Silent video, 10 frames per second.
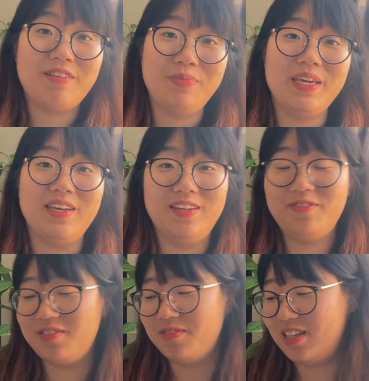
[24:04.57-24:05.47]
pink
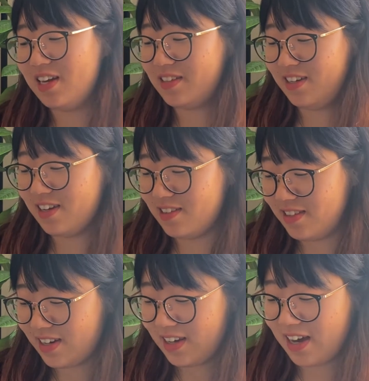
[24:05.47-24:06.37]
from the other yarn
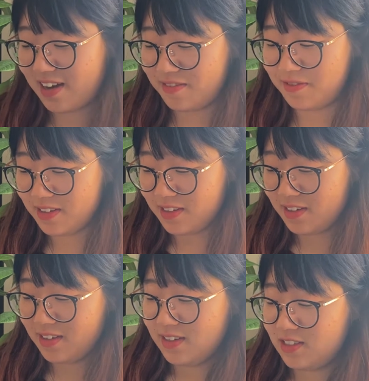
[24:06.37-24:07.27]
that I have
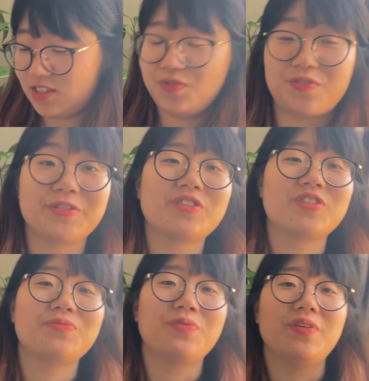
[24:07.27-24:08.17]
just frogged
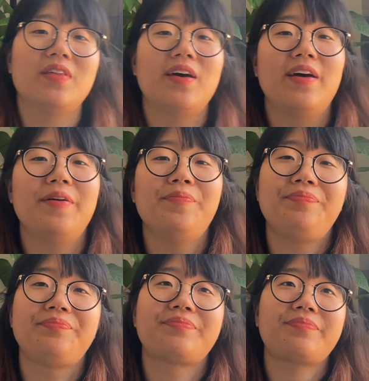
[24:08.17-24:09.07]
with, but
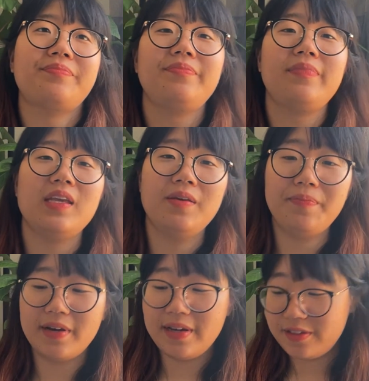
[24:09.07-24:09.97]

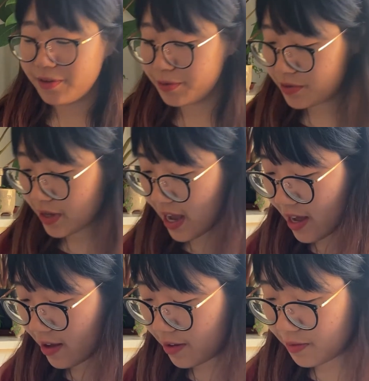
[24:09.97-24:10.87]
I also
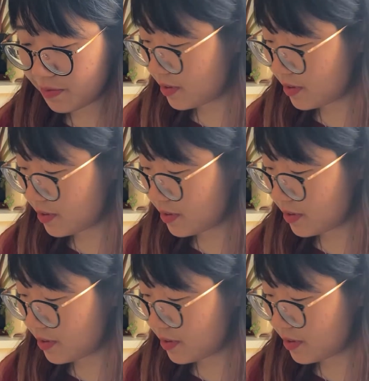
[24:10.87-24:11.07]
have